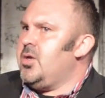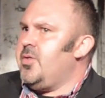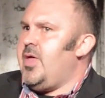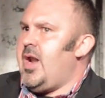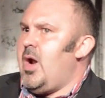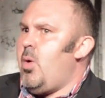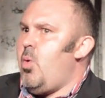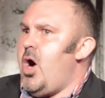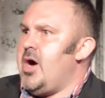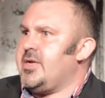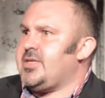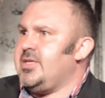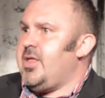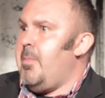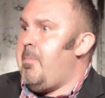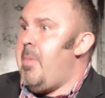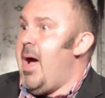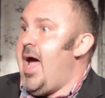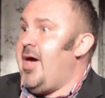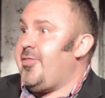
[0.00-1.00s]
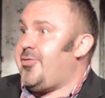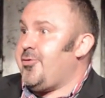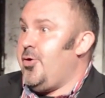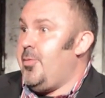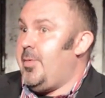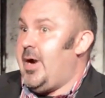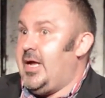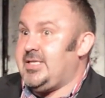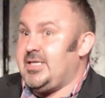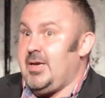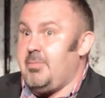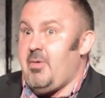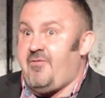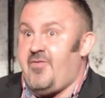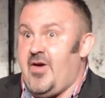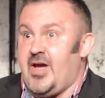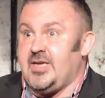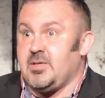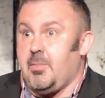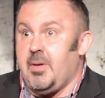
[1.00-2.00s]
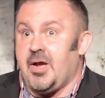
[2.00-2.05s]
Then I walk to the bathroom, and I see my face.